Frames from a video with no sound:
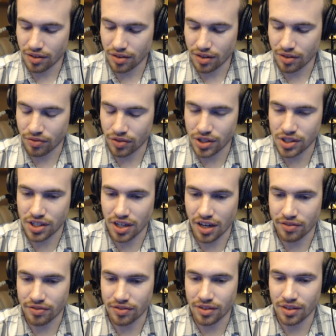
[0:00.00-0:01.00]
First
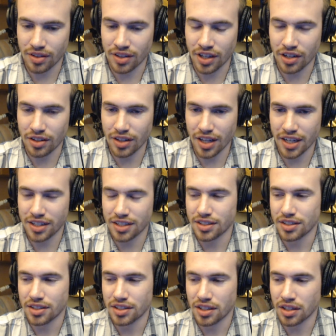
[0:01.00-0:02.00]
off, they're, like,
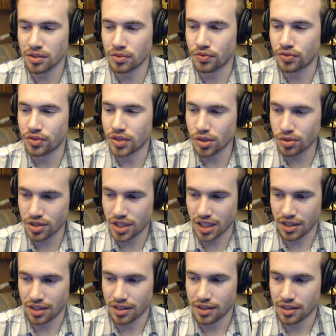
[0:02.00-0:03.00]
confusing.